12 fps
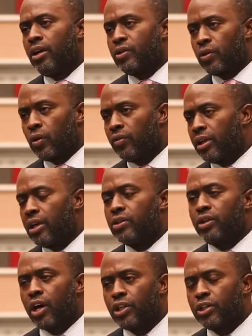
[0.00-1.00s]
serving
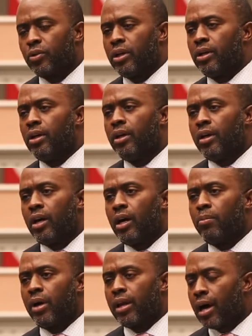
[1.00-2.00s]
his country,
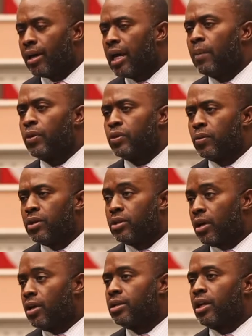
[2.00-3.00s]
but not able to
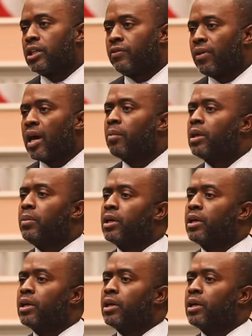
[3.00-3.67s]
return to his family,